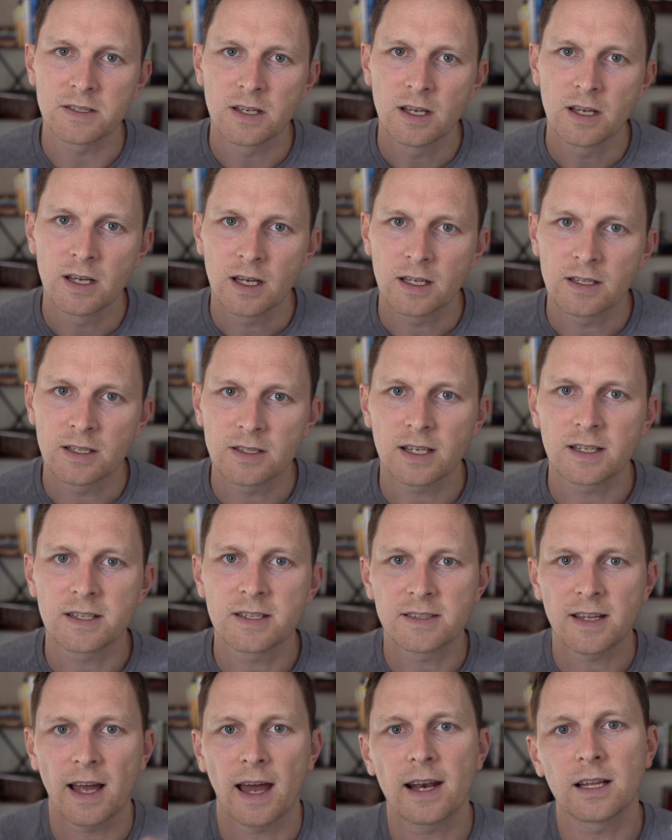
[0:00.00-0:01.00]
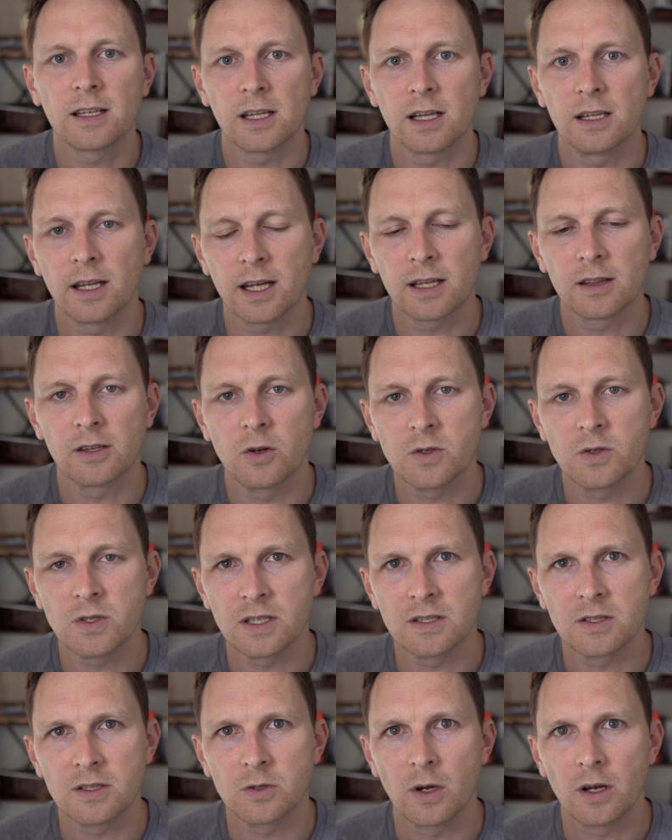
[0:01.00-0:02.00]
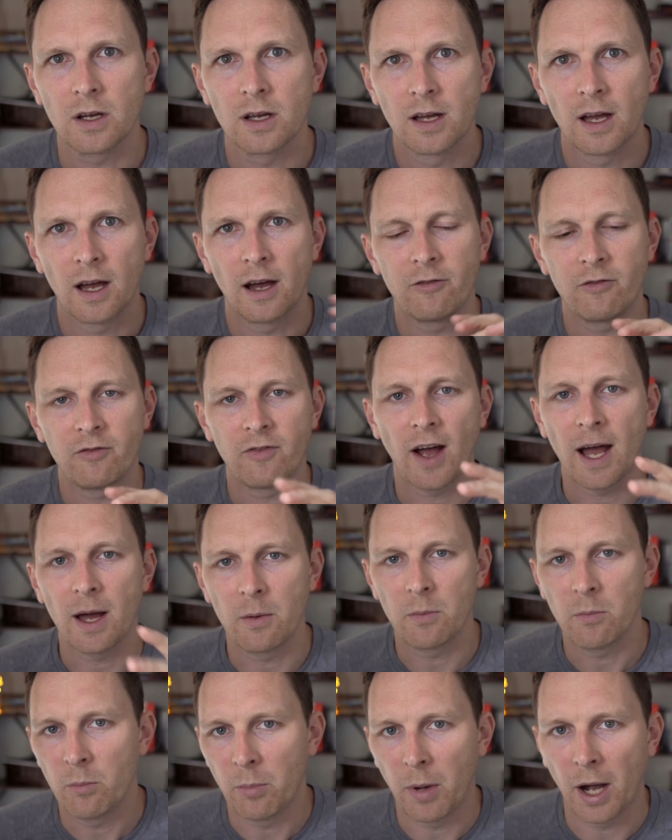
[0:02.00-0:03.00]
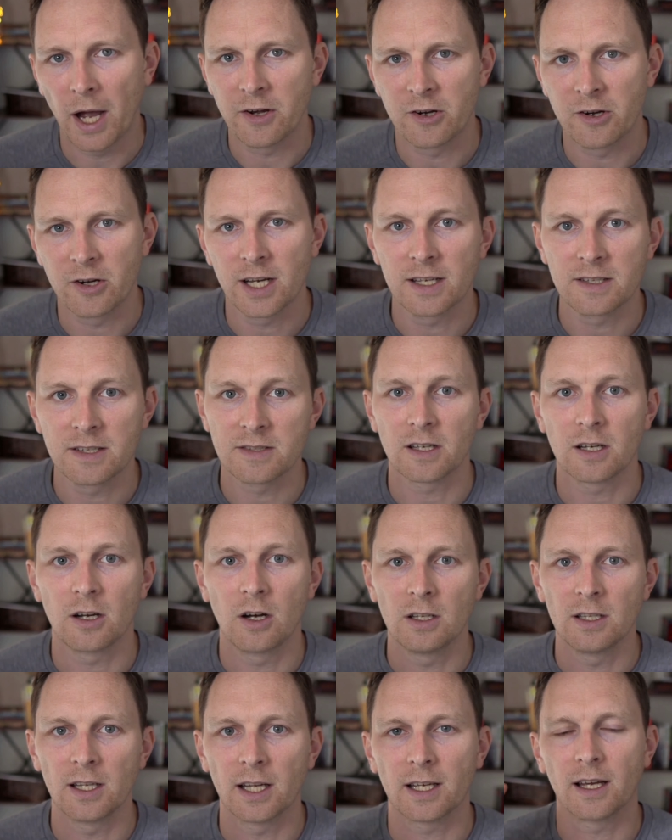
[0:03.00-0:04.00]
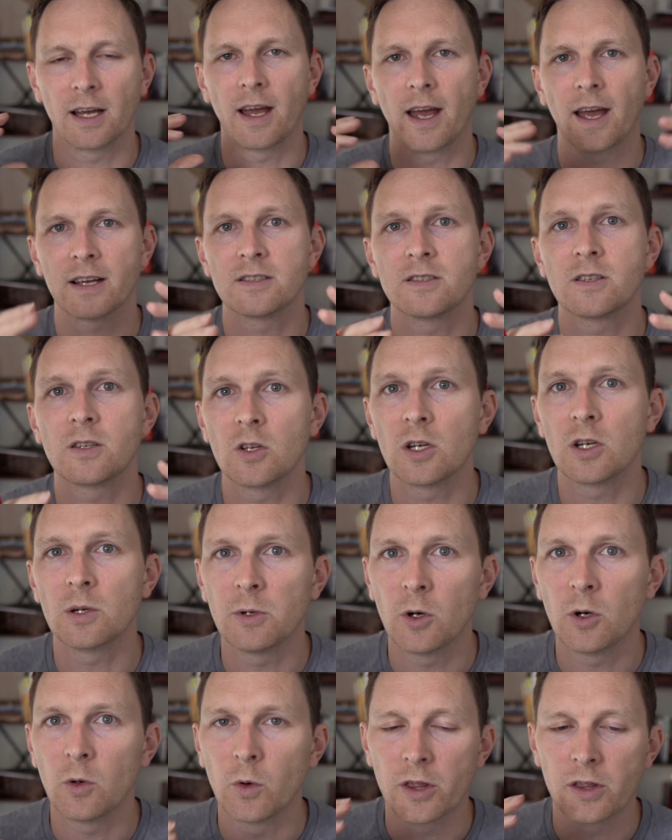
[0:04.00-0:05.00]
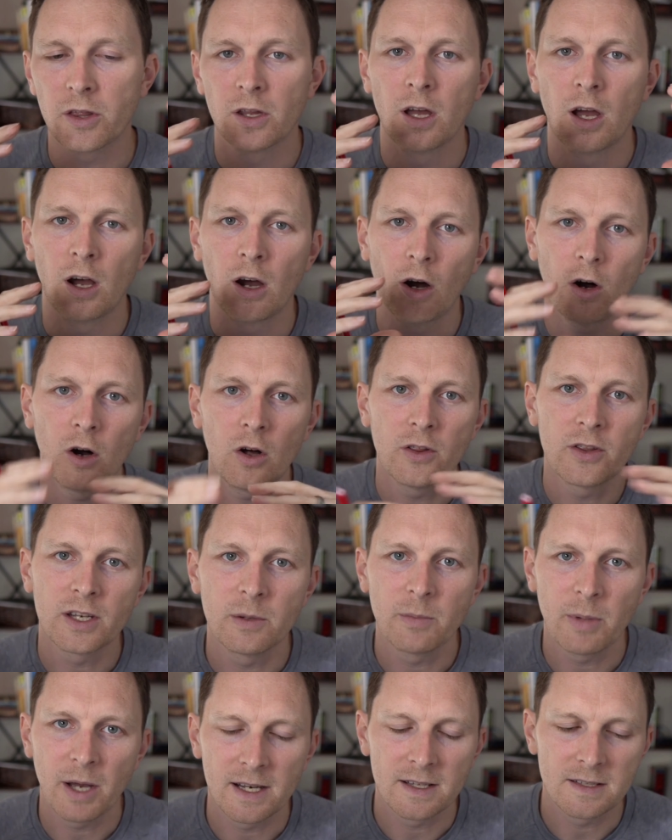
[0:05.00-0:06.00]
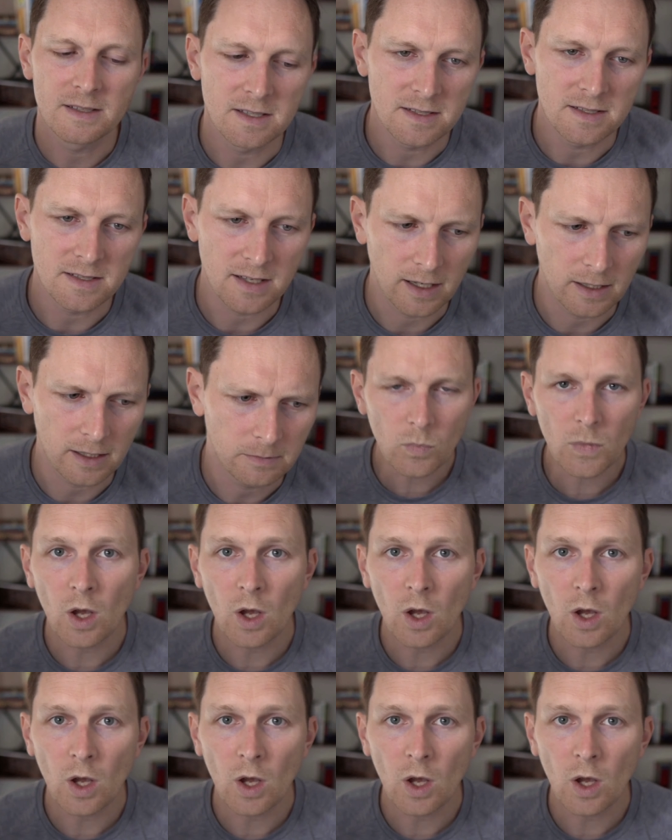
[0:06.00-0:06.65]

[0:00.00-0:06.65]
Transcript: I'm going to statically link those into a fat binary, as they call it, like an executable with all the dependencies in it.